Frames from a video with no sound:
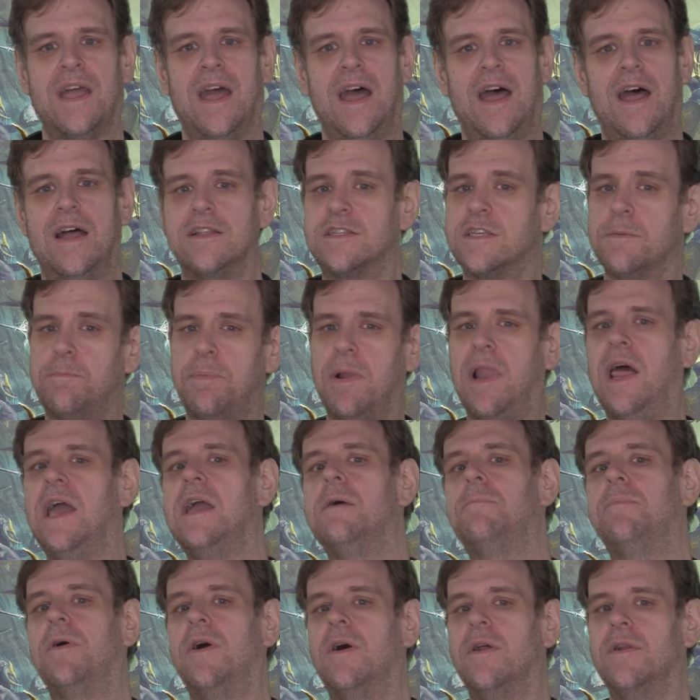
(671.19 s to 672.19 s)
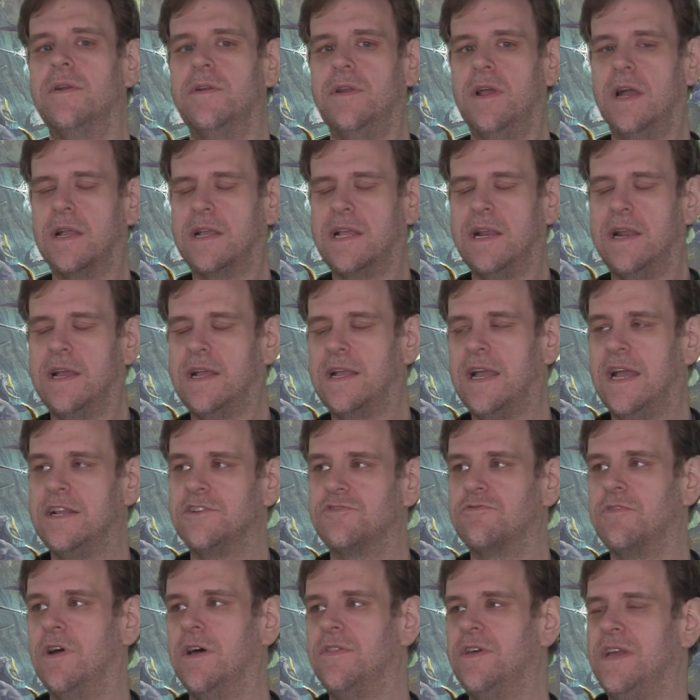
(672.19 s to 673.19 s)
Uh, to play upon
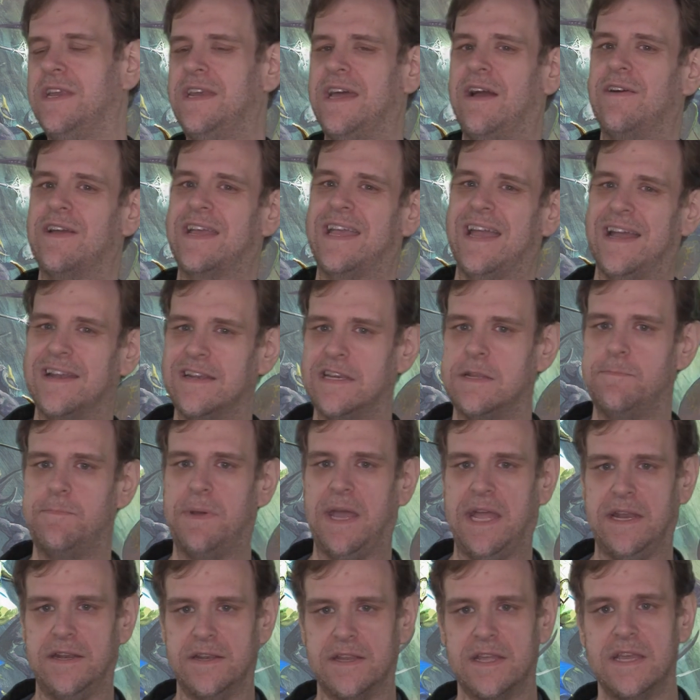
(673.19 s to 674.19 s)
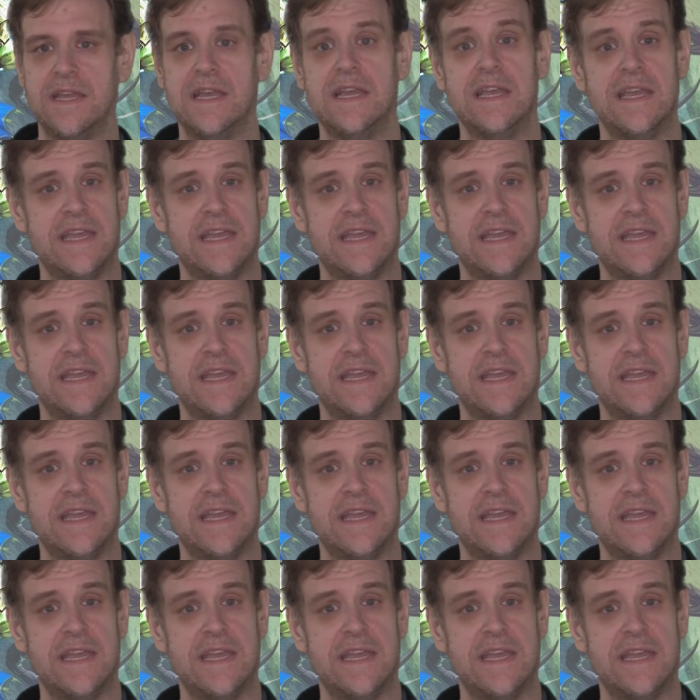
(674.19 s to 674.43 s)
against, rather, now it can depend.